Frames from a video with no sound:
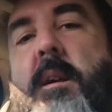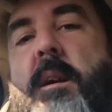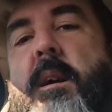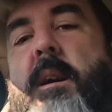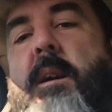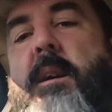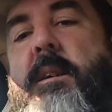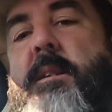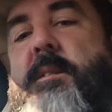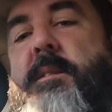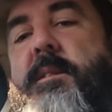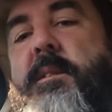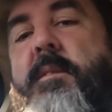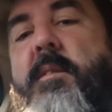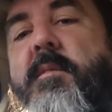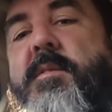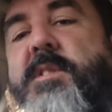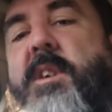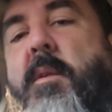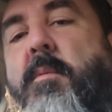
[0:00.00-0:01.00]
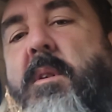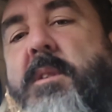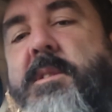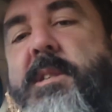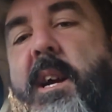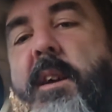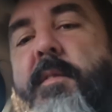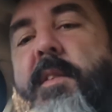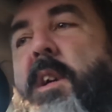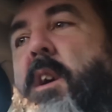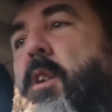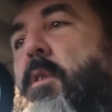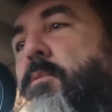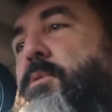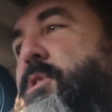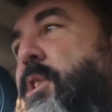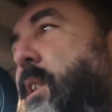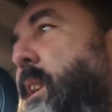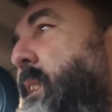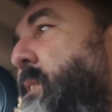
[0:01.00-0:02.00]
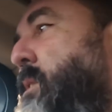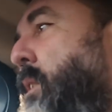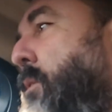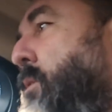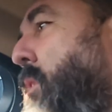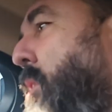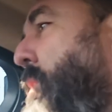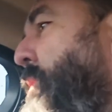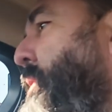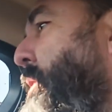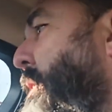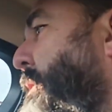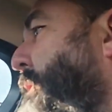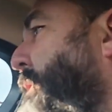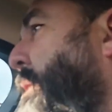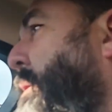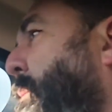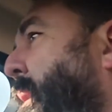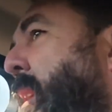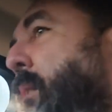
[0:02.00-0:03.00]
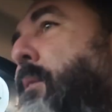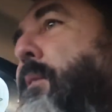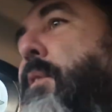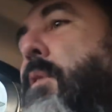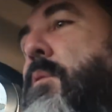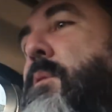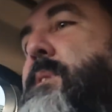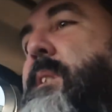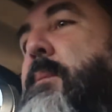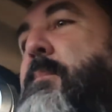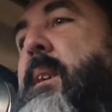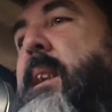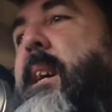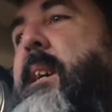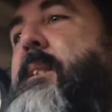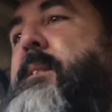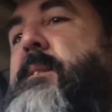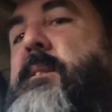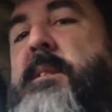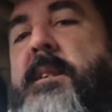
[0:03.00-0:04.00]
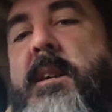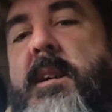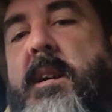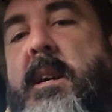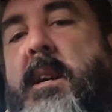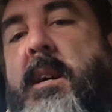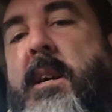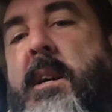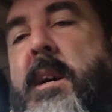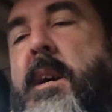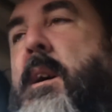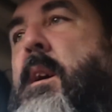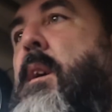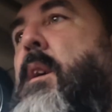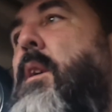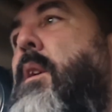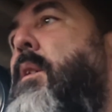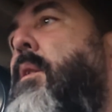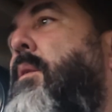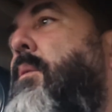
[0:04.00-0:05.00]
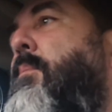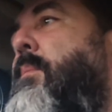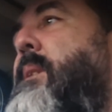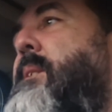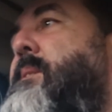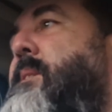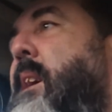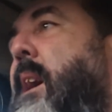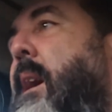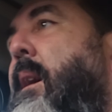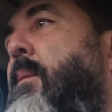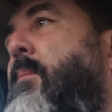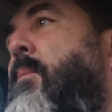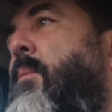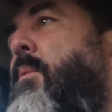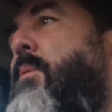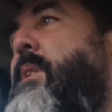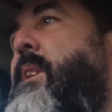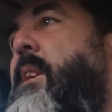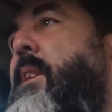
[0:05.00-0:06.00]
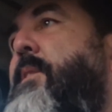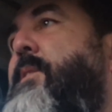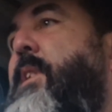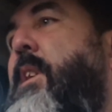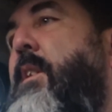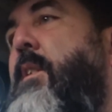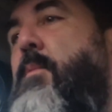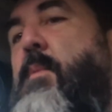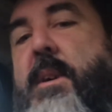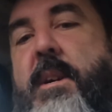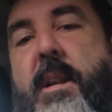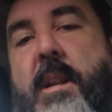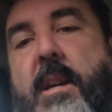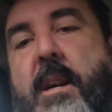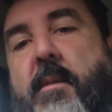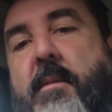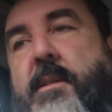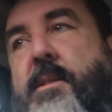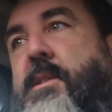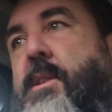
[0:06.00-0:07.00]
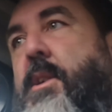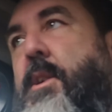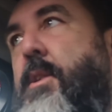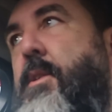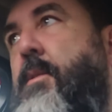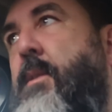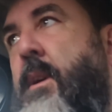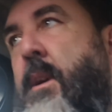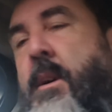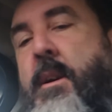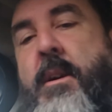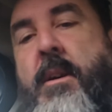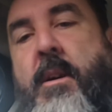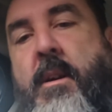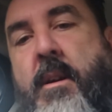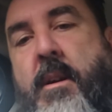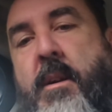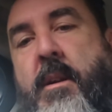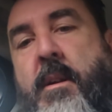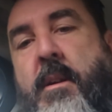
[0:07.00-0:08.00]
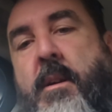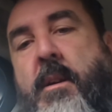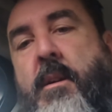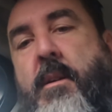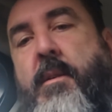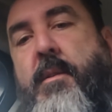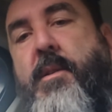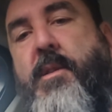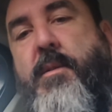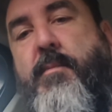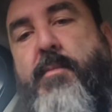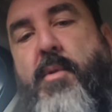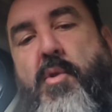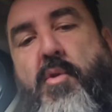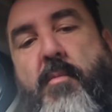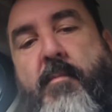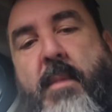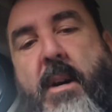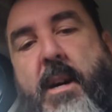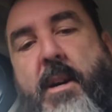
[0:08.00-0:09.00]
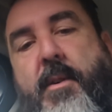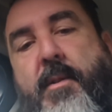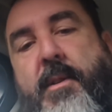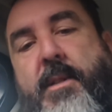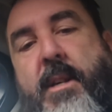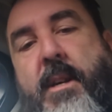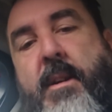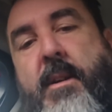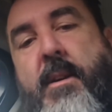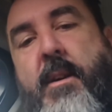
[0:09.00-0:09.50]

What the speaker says: And obviously I won't take for the whole journey because I've got to do it for about 40 minutes. But what we're going to do, we're going to go into sport mode,